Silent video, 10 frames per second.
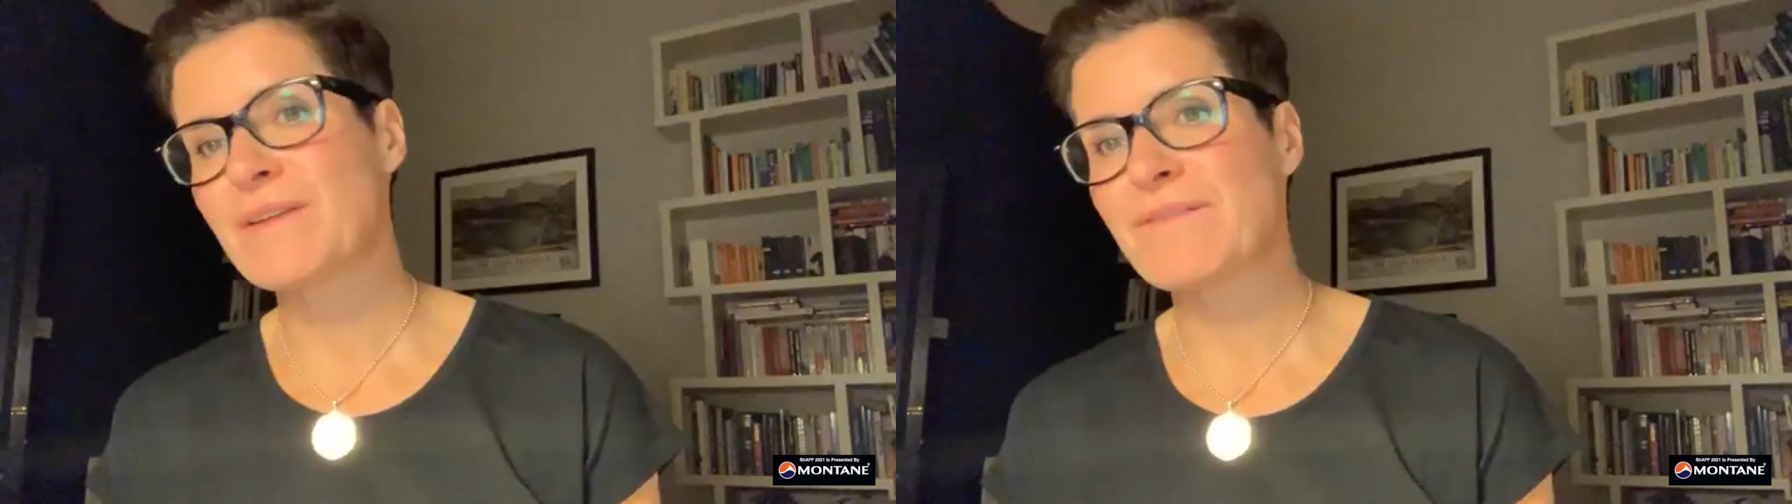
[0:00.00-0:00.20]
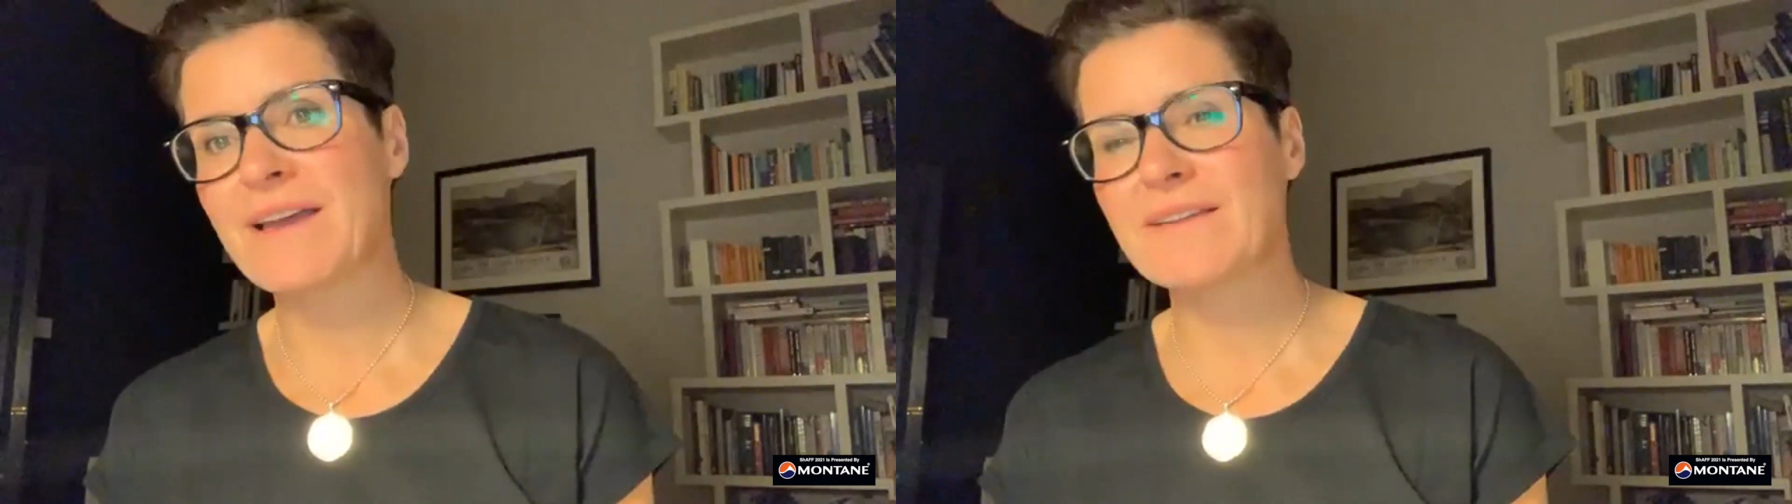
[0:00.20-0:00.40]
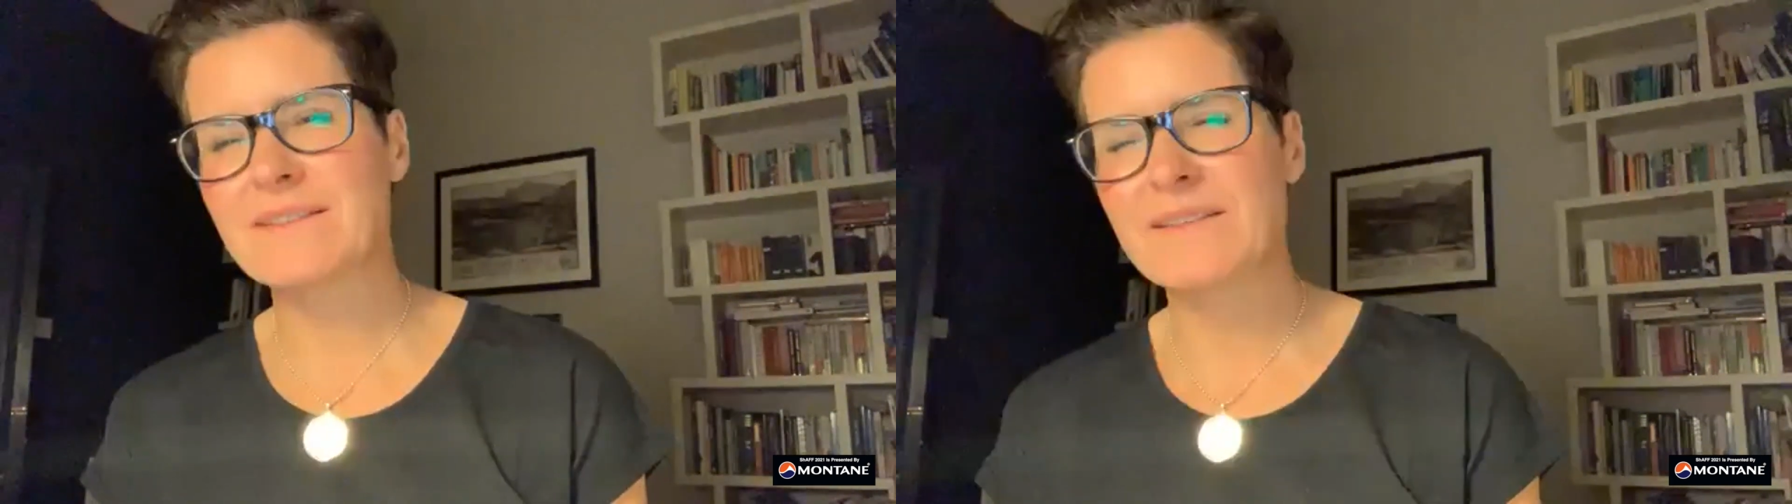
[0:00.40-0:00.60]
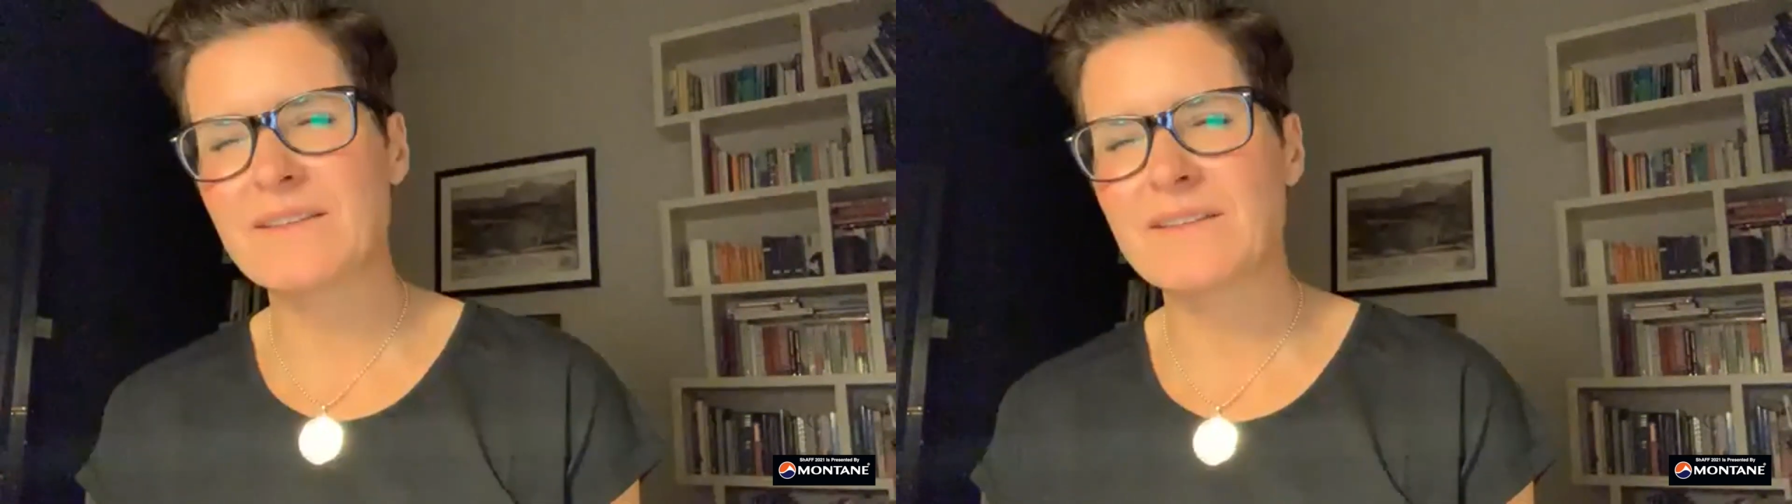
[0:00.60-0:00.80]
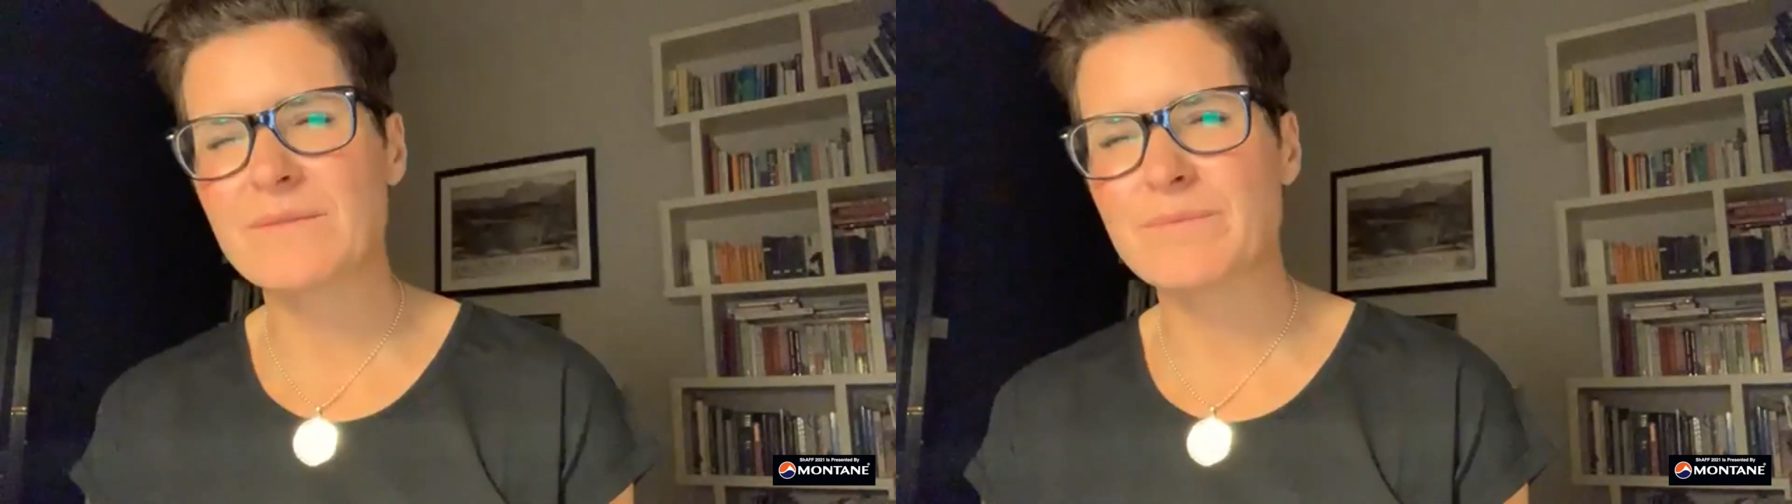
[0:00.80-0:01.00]
in fact
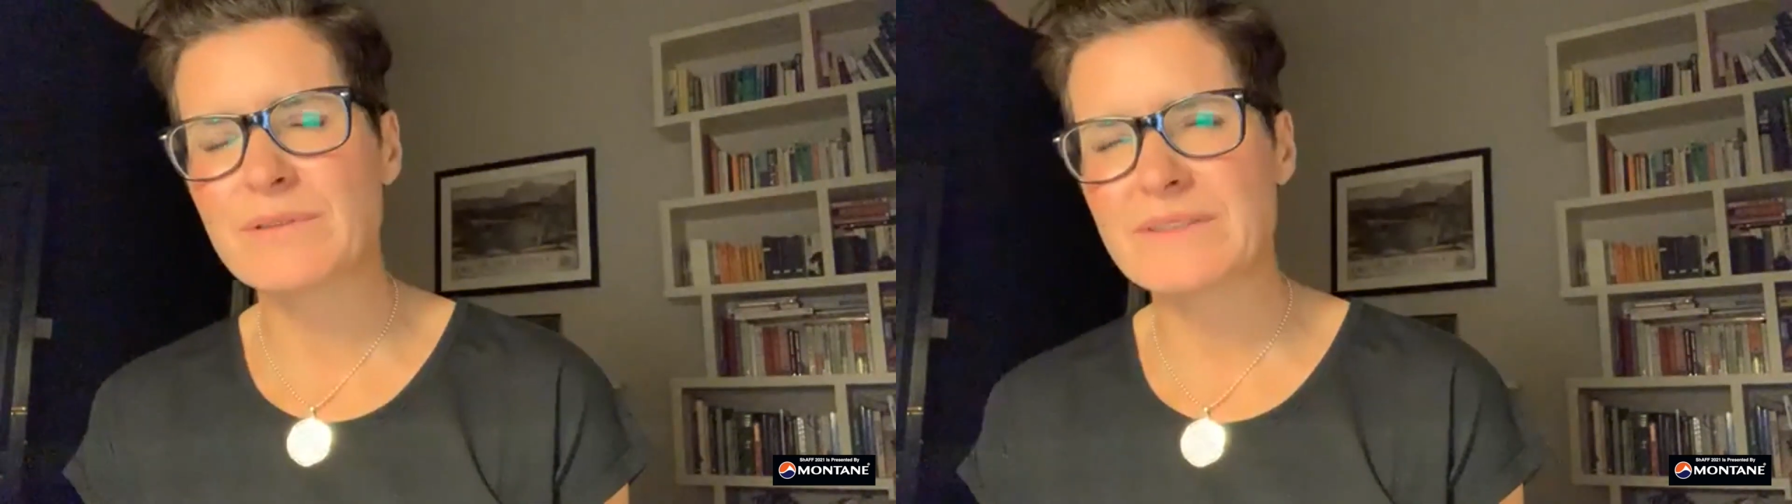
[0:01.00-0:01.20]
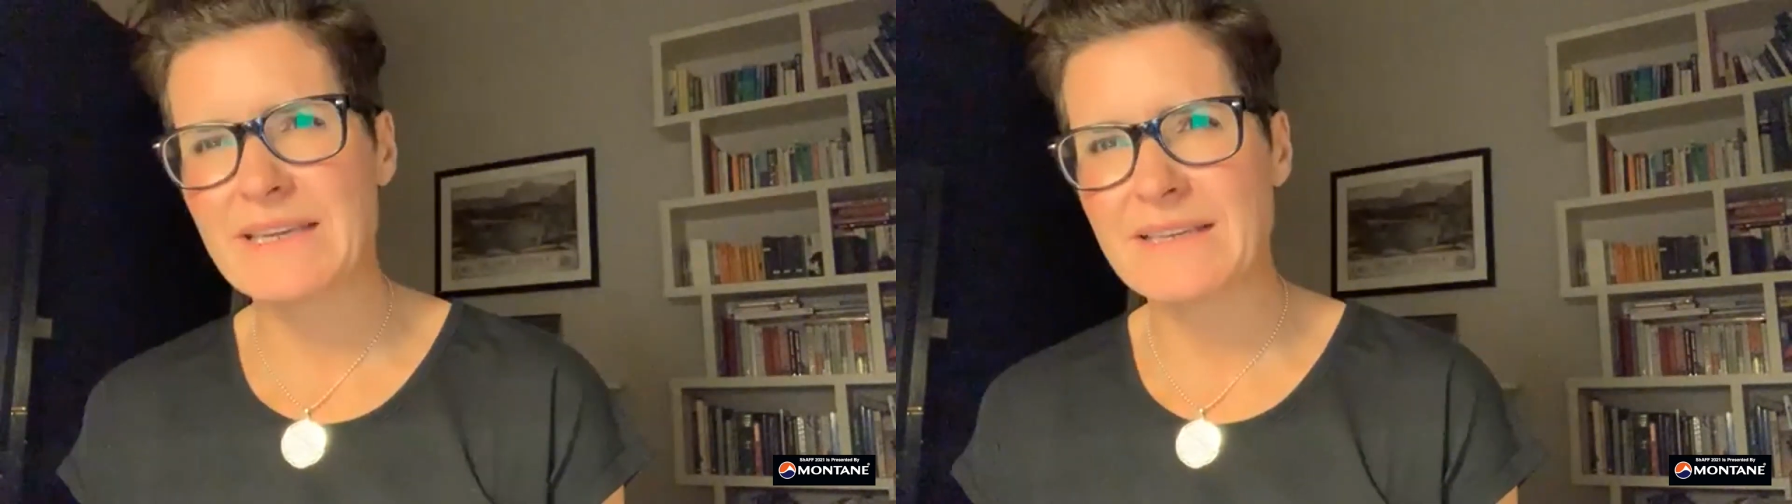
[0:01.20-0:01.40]
you could put it